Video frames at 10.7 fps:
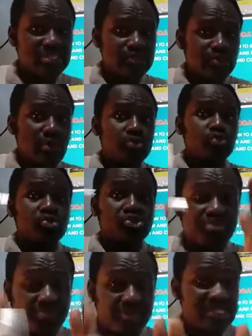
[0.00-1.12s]
So I want to
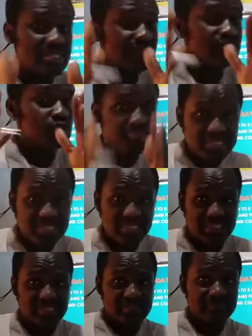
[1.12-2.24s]
restrict myself to
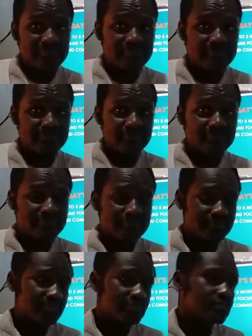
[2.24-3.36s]
business.
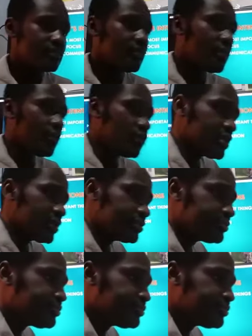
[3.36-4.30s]
Okay.